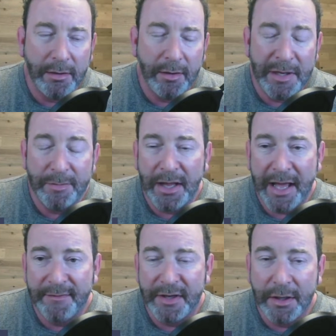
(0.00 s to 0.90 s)
people
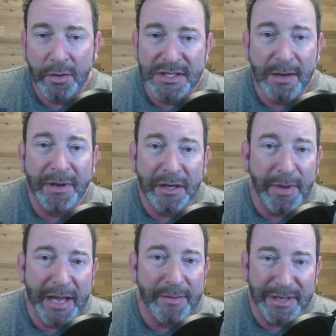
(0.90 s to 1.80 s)
having Ozempic
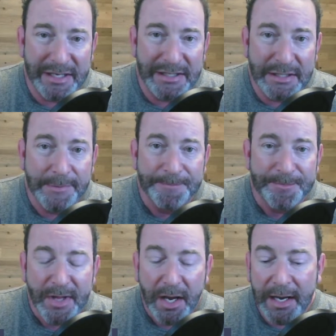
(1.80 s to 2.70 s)
babies
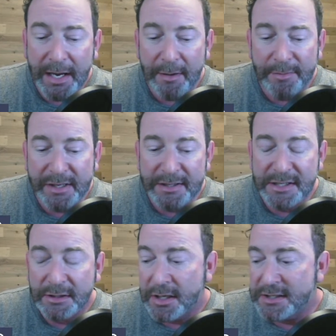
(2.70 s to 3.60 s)
because
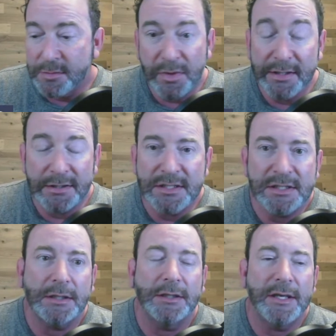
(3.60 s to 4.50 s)
they lost some weight and
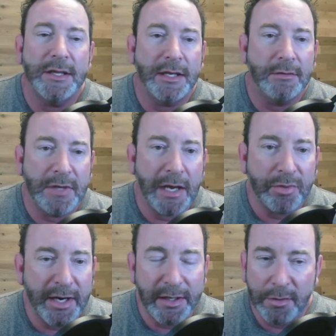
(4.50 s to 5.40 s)
suddenly they got
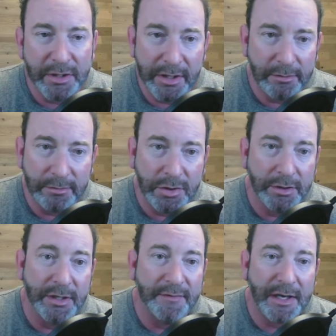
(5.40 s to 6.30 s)
pregnant when they
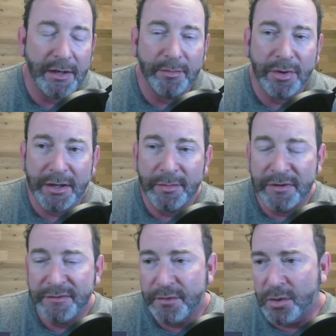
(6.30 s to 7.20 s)
couldn't have gotten pregnant
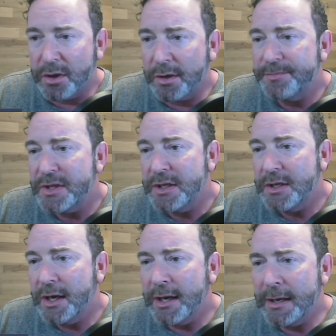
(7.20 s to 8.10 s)
before.
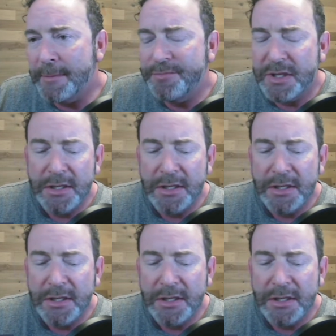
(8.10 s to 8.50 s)
The